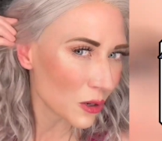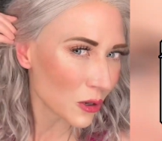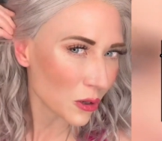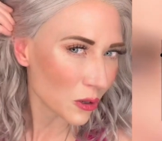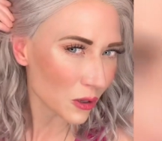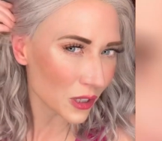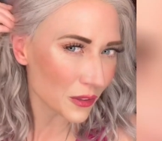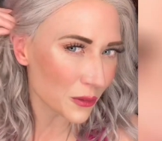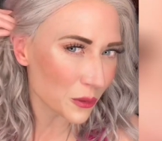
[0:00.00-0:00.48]

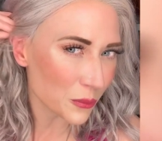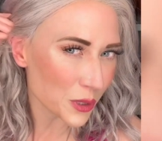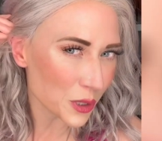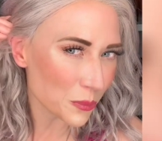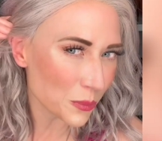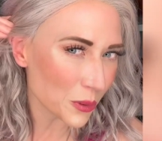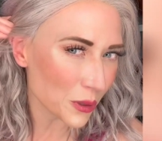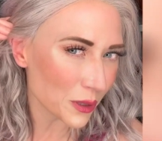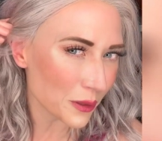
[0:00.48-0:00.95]
or even when you
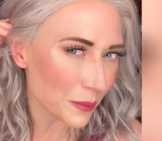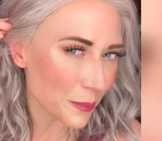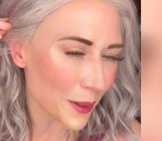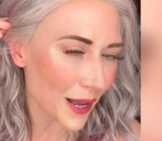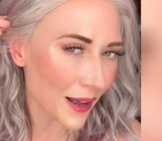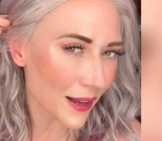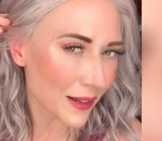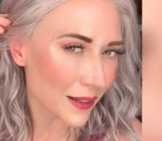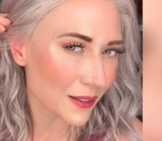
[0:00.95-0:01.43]
pull it
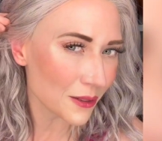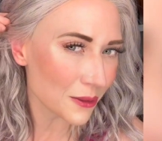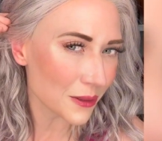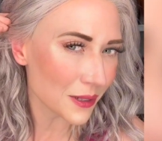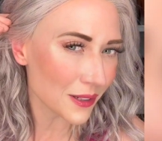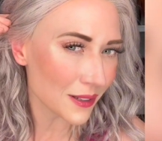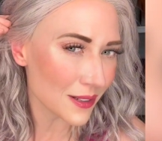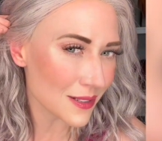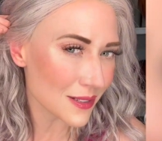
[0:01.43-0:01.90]
back, you
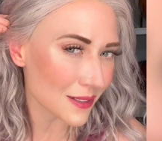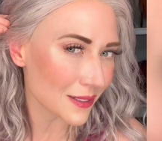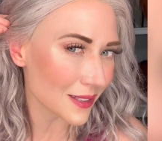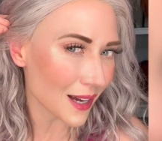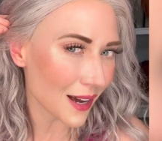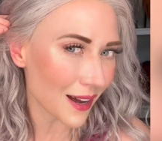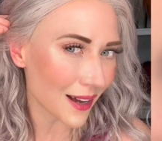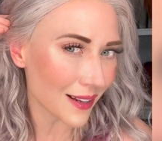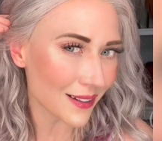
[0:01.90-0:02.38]
can easily
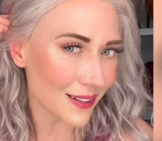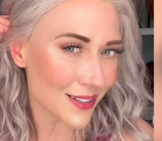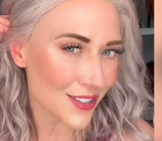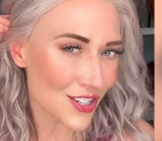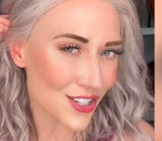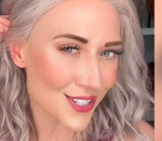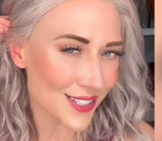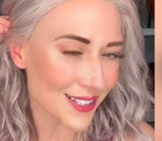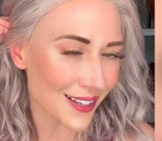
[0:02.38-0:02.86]
hide it
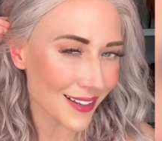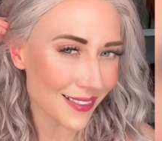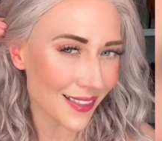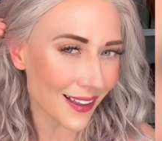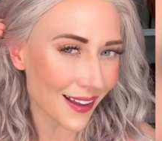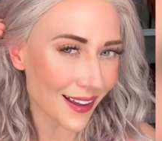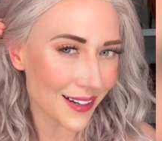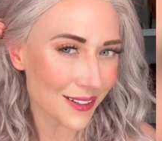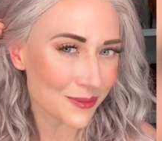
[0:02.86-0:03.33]
just like
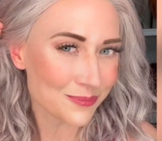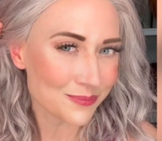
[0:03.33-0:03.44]
that.